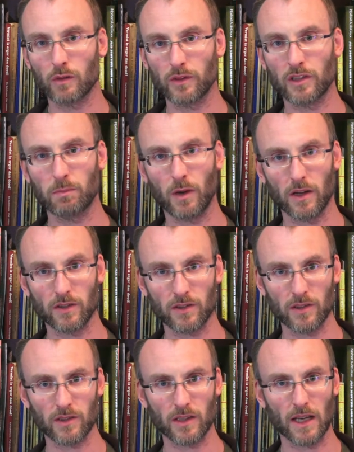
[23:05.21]

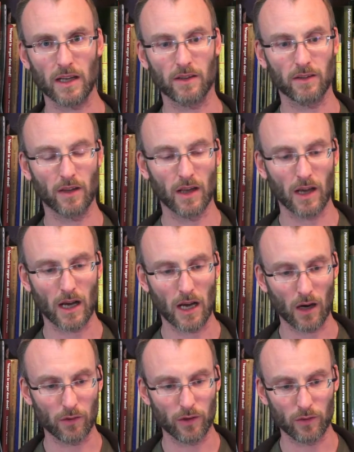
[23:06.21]
responses and
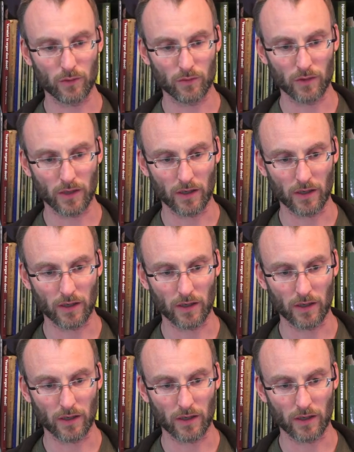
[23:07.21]
how you